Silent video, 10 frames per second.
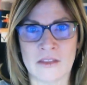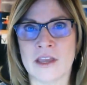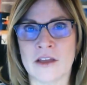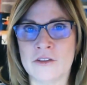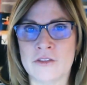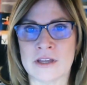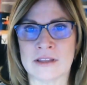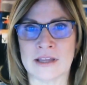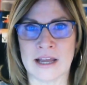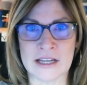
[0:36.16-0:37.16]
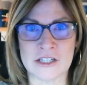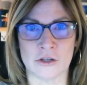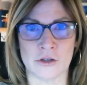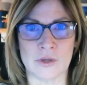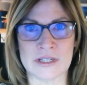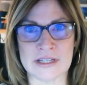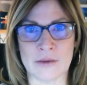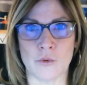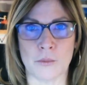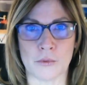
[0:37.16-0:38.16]
The other thing that I do is I
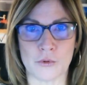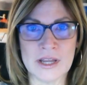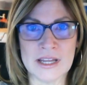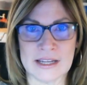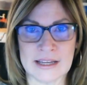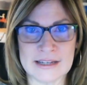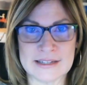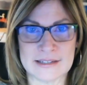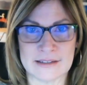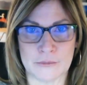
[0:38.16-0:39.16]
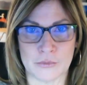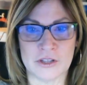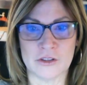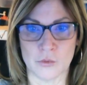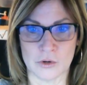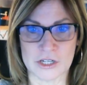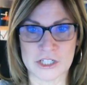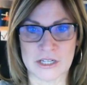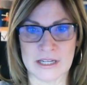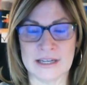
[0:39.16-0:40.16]
will print it, print the
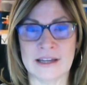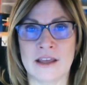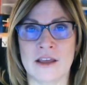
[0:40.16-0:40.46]
worksheet,